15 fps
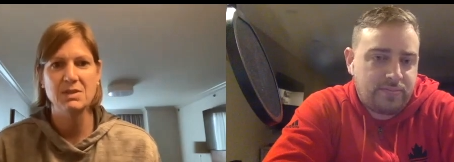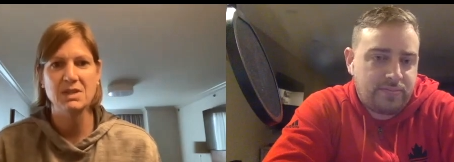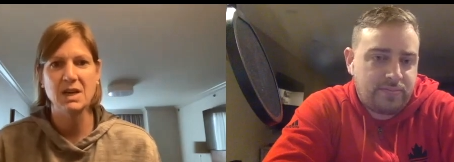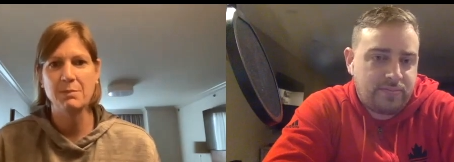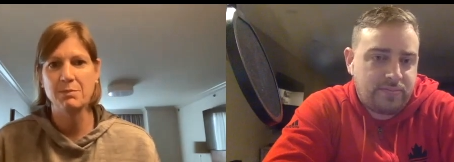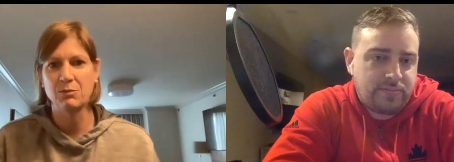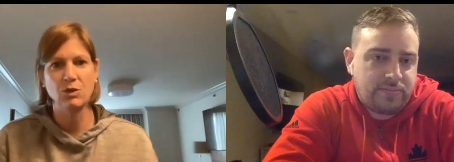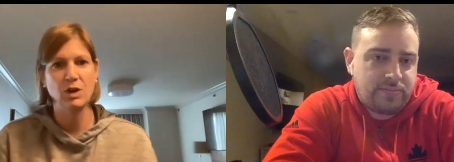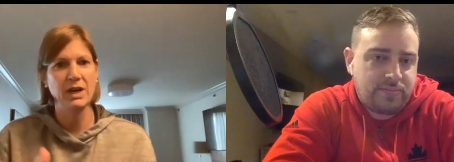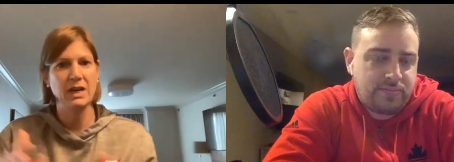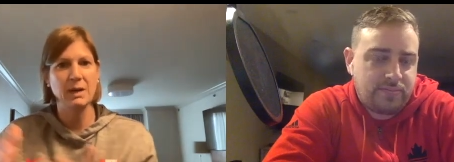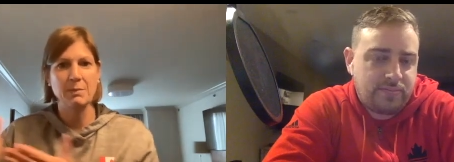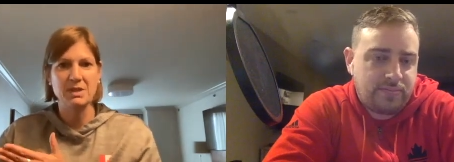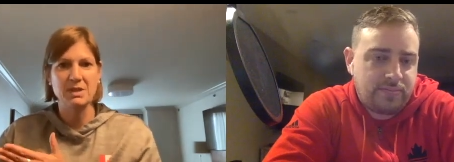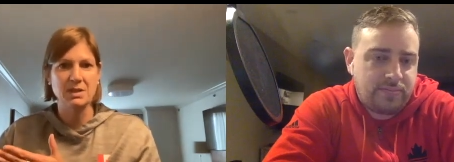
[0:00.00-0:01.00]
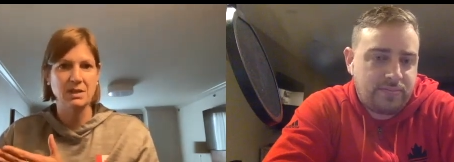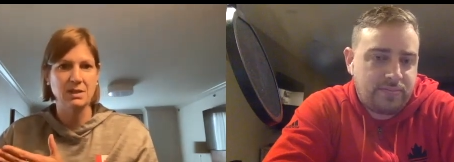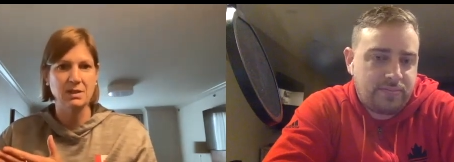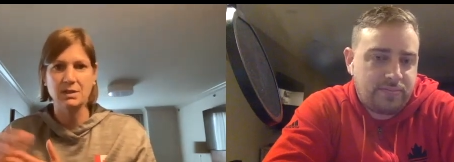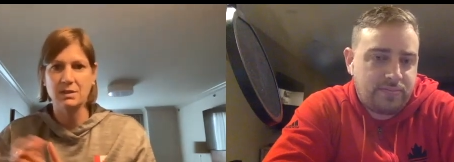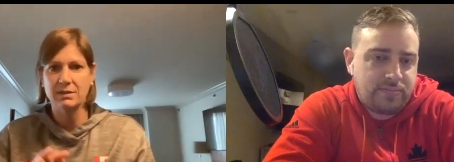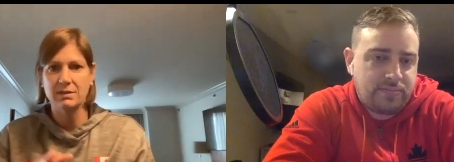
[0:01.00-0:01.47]
Speaker 1: up right up
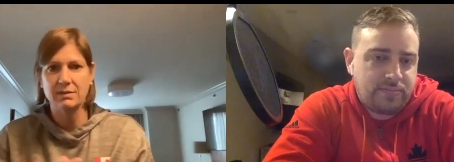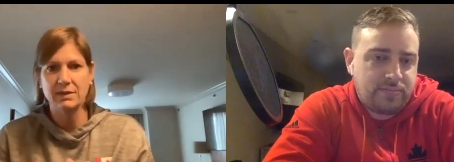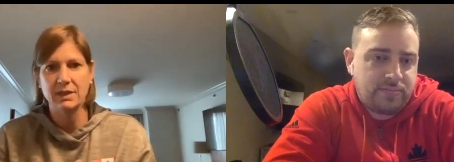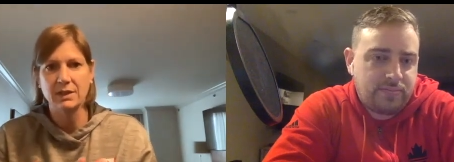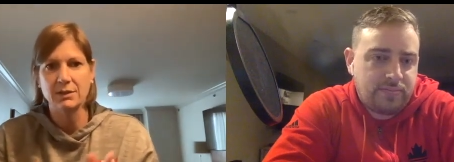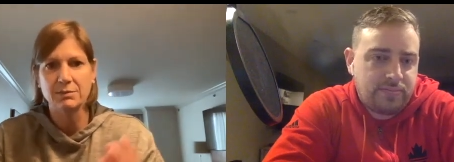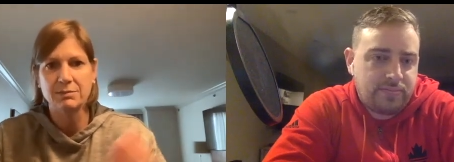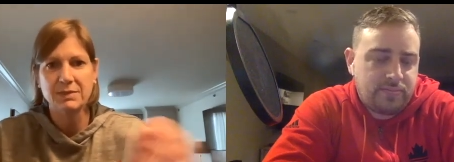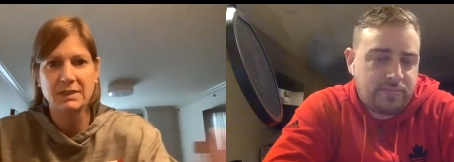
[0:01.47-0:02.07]
until, you know,